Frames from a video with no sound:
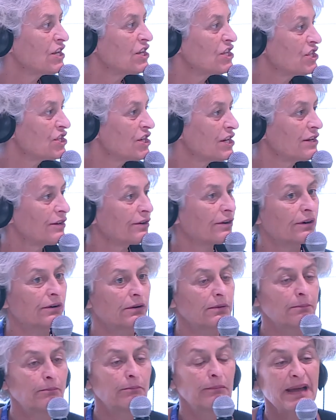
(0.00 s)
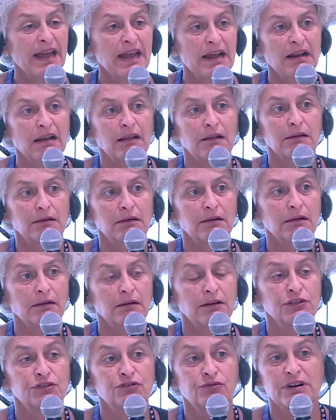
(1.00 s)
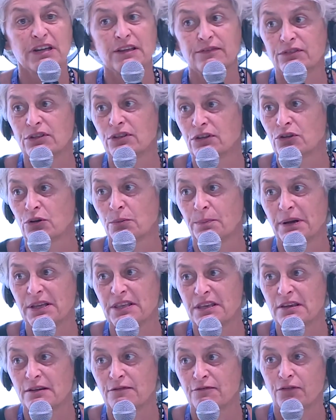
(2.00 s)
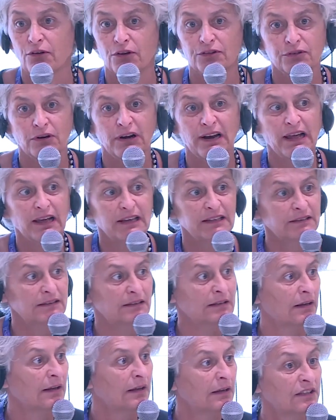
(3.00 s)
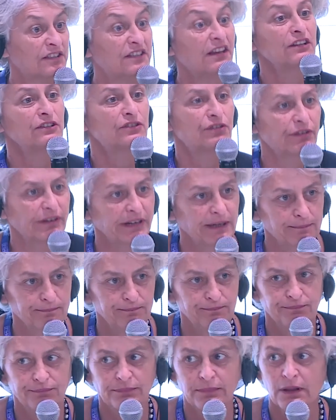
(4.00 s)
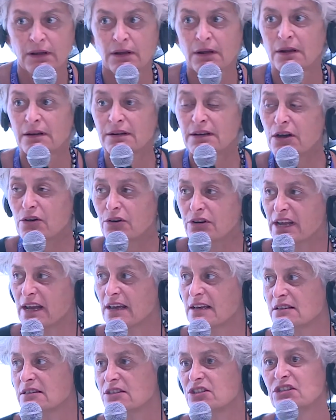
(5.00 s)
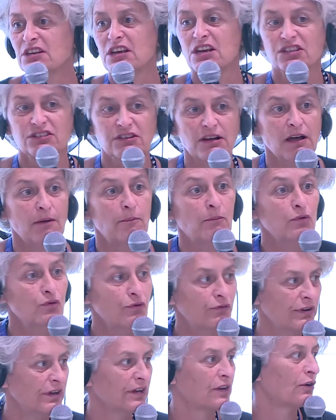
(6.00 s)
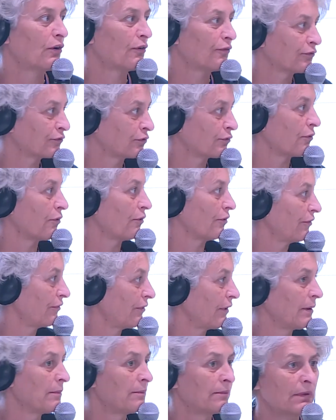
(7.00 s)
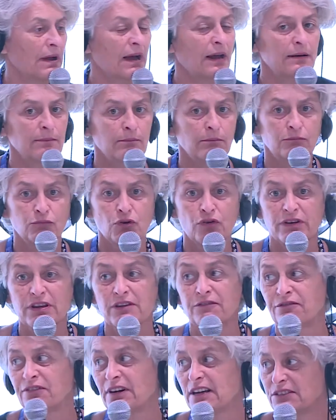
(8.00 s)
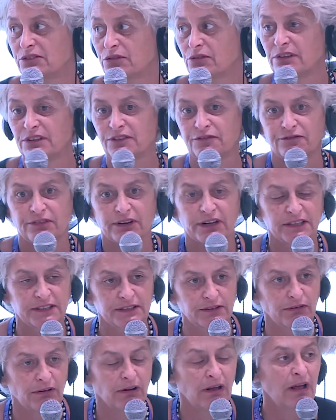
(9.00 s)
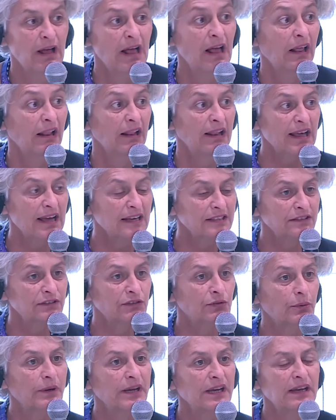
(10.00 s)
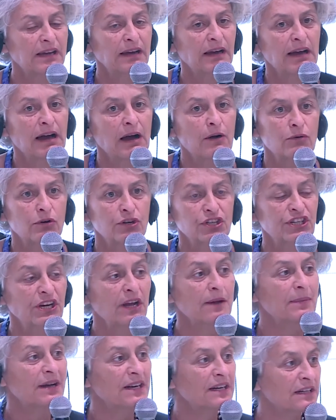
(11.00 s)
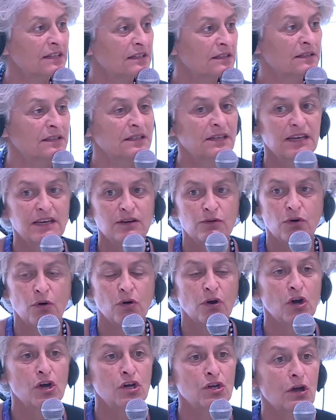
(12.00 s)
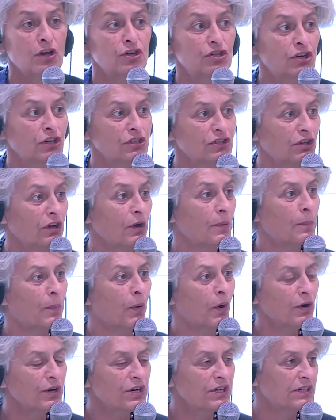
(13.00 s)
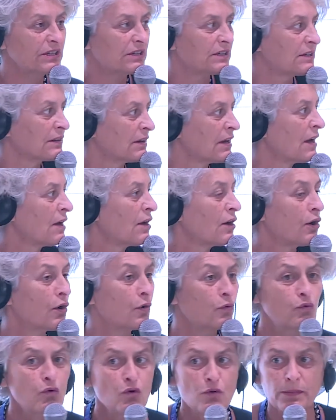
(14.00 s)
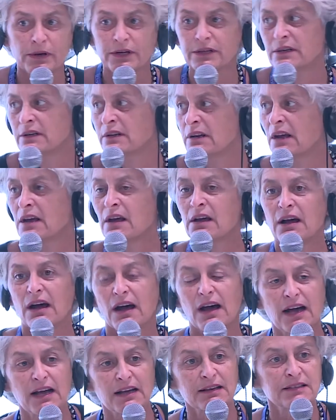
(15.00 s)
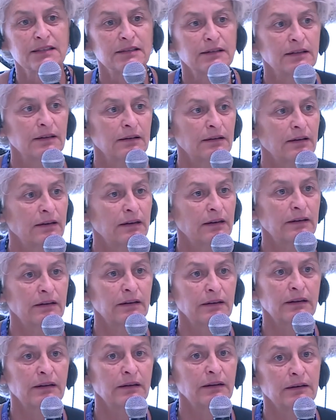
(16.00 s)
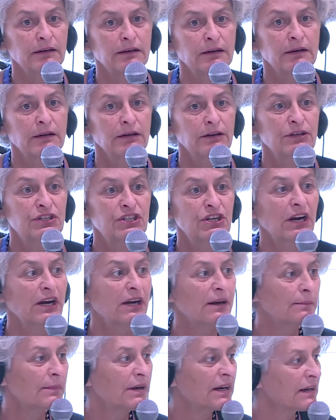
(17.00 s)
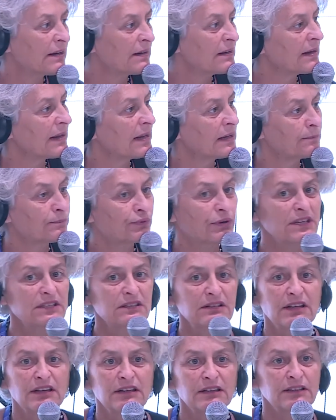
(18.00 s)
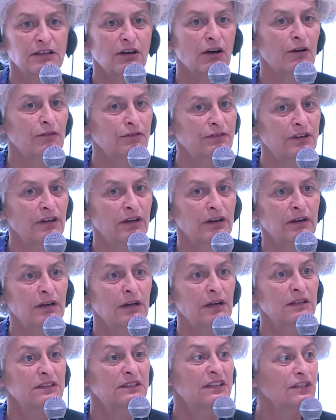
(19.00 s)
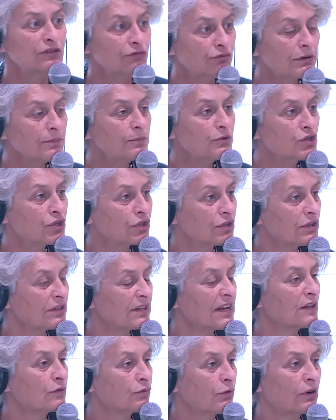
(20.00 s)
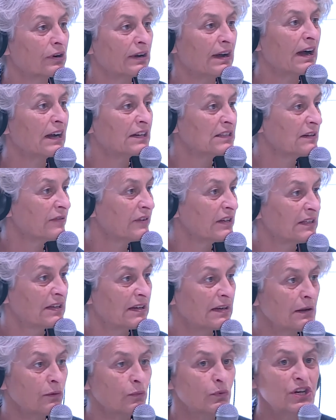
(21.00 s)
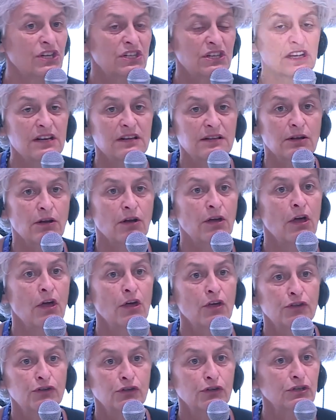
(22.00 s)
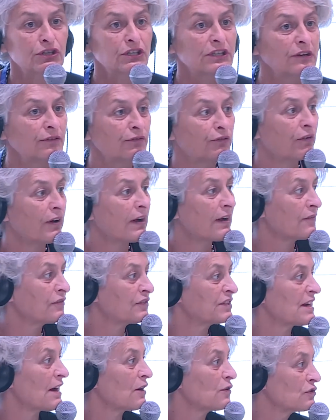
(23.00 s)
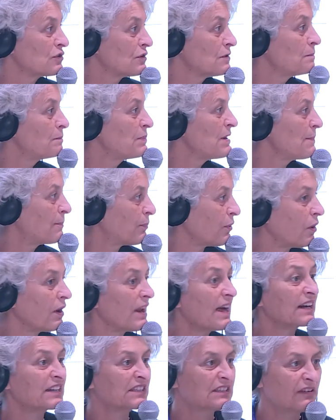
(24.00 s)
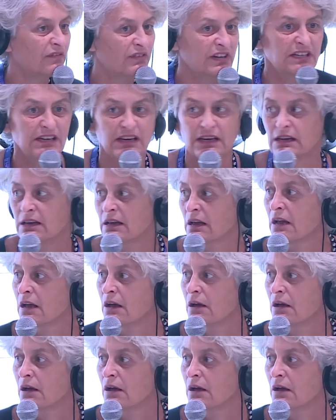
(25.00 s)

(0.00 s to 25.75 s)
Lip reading: engineer, male-driven company for the last century. Nowadays, things are moving, of course, and moving faster and faster. Last week, our chairman and CEO just appointed a woman as a chairman and president of the distribution network activity, which is a 35,000 people activity,